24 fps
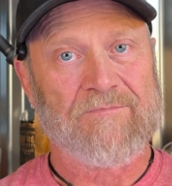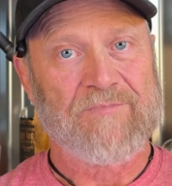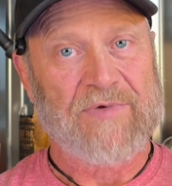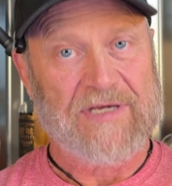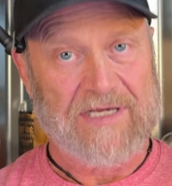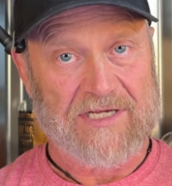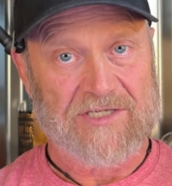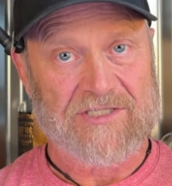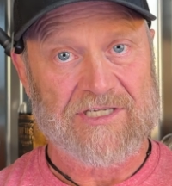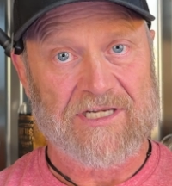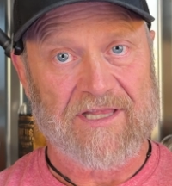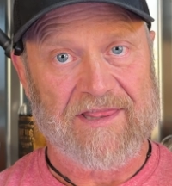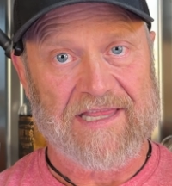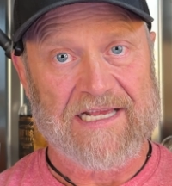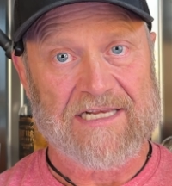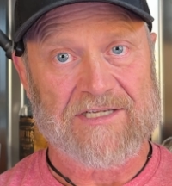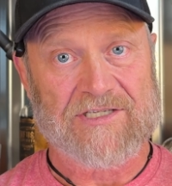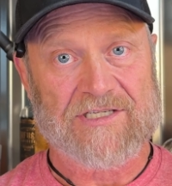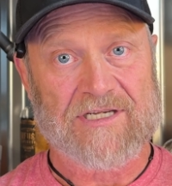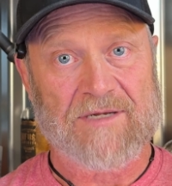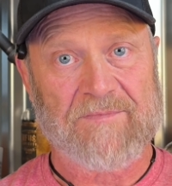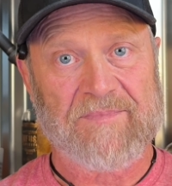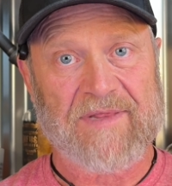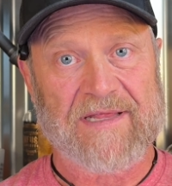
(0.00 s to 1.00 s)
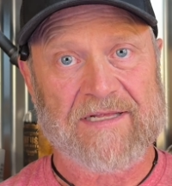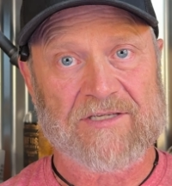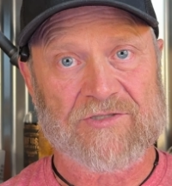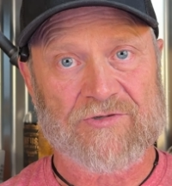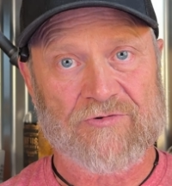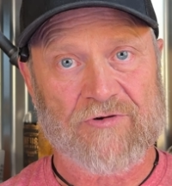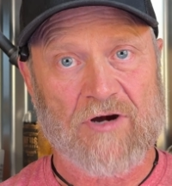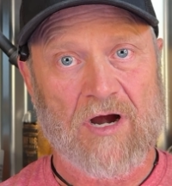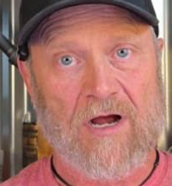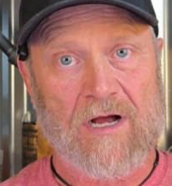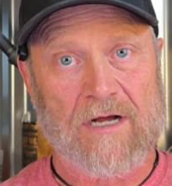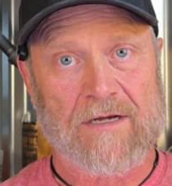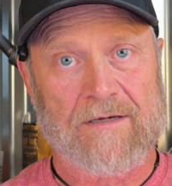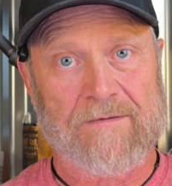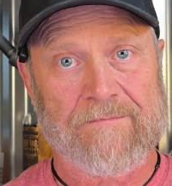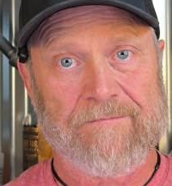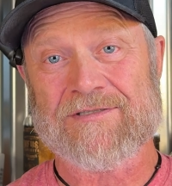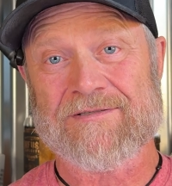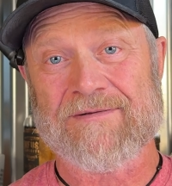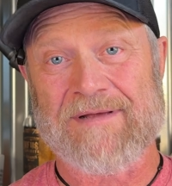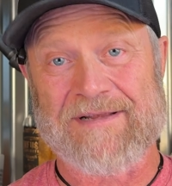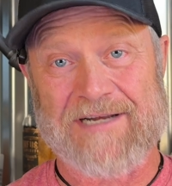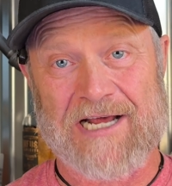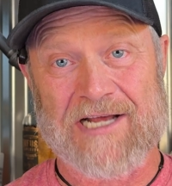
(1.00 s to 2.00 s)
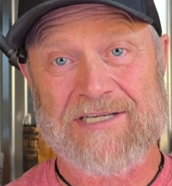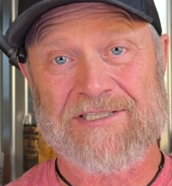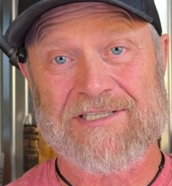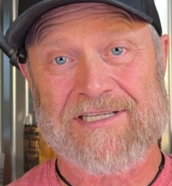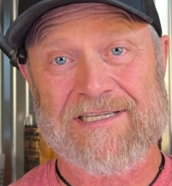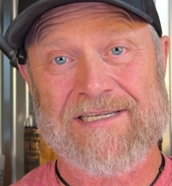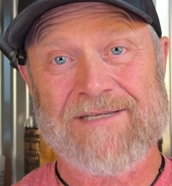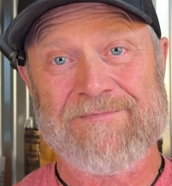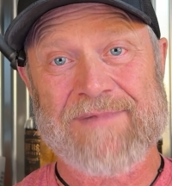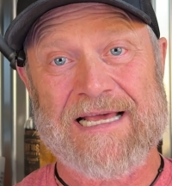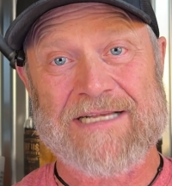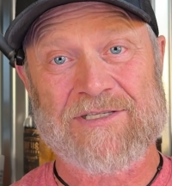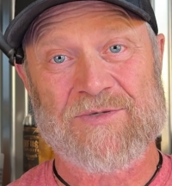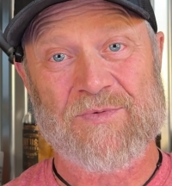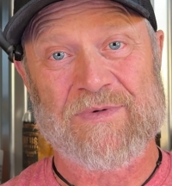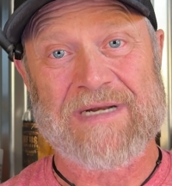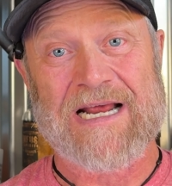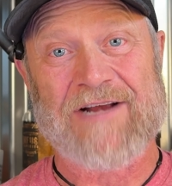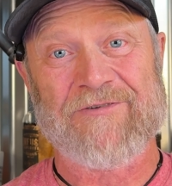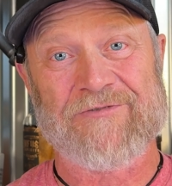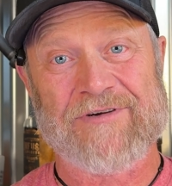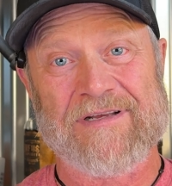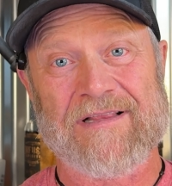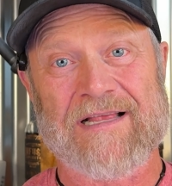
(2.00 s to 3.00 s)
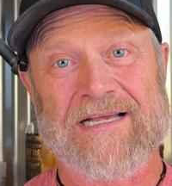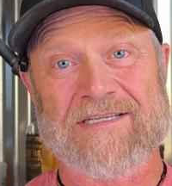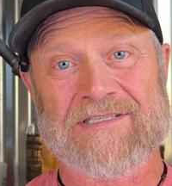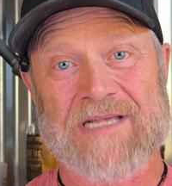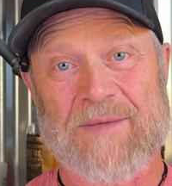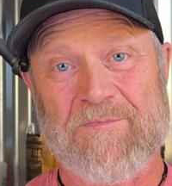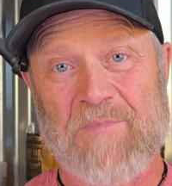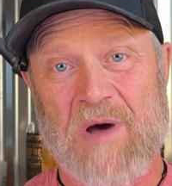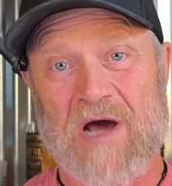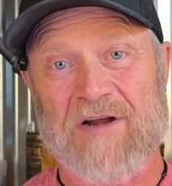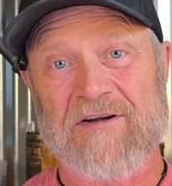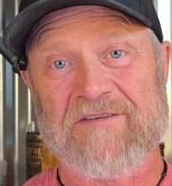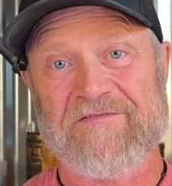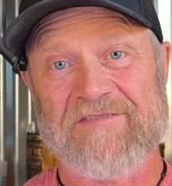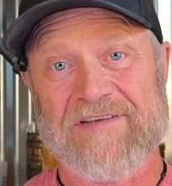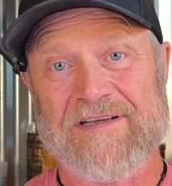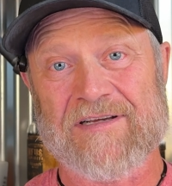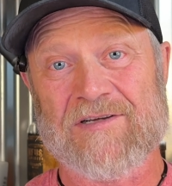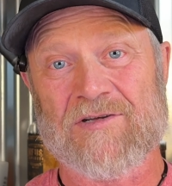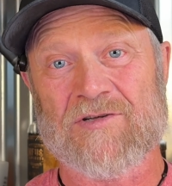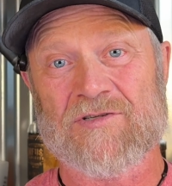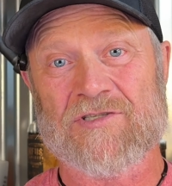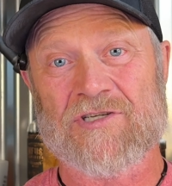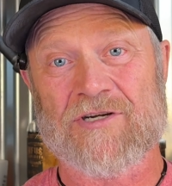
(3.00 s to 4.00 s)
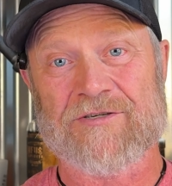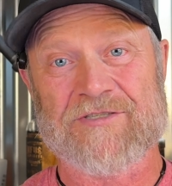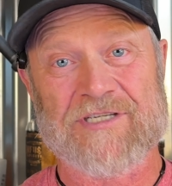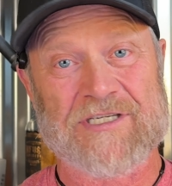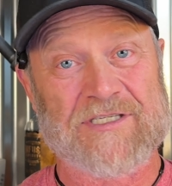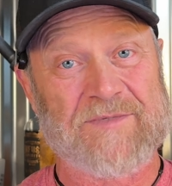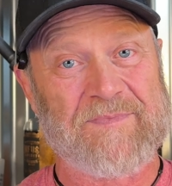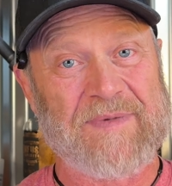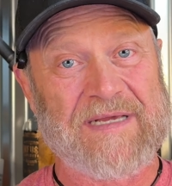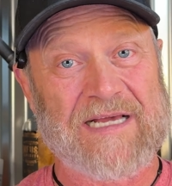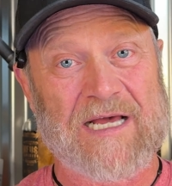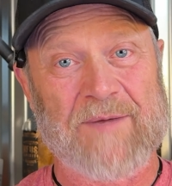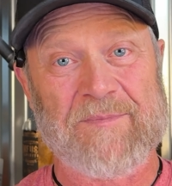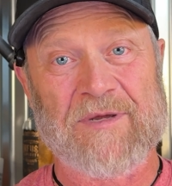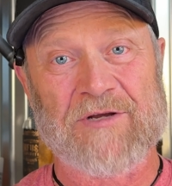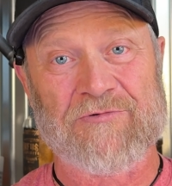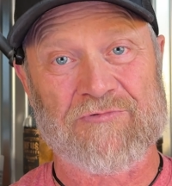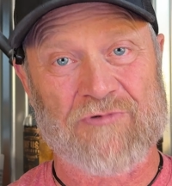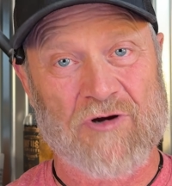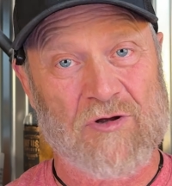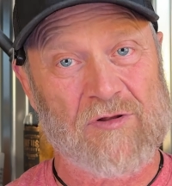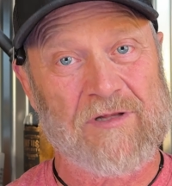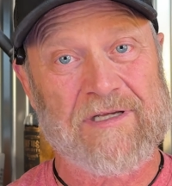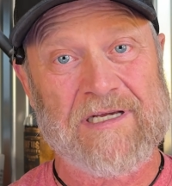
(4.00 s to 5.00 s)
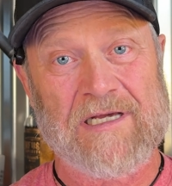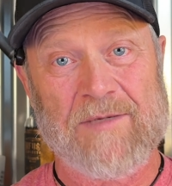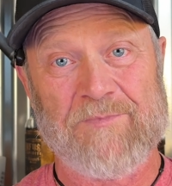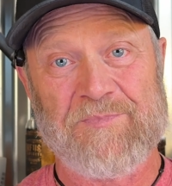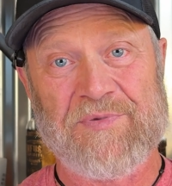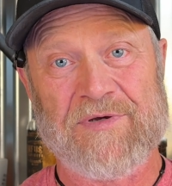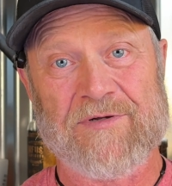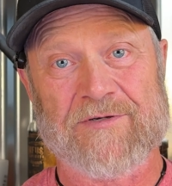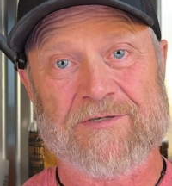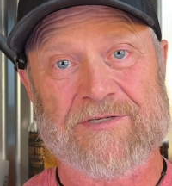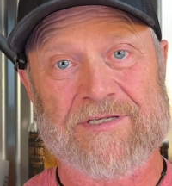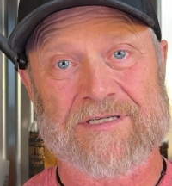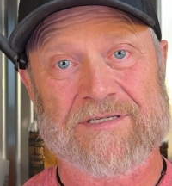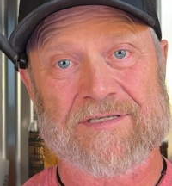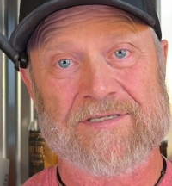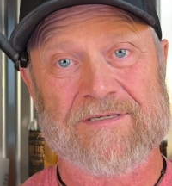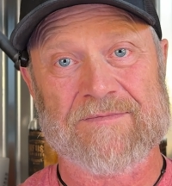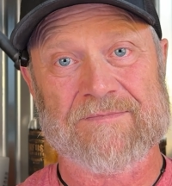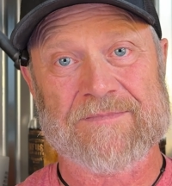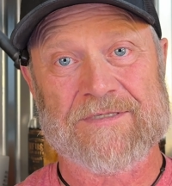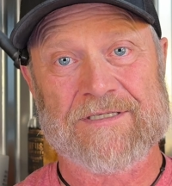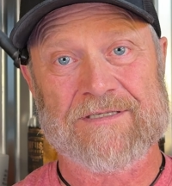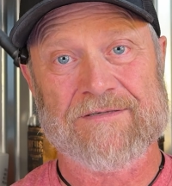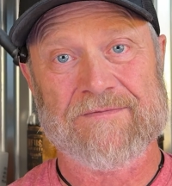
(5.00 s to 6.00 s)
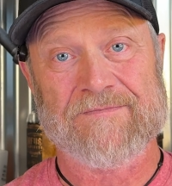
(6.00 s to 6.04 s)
because it thinks something's wrong. And honestly, that's when I realized that modern vehicles are just becoming rolling computer systems.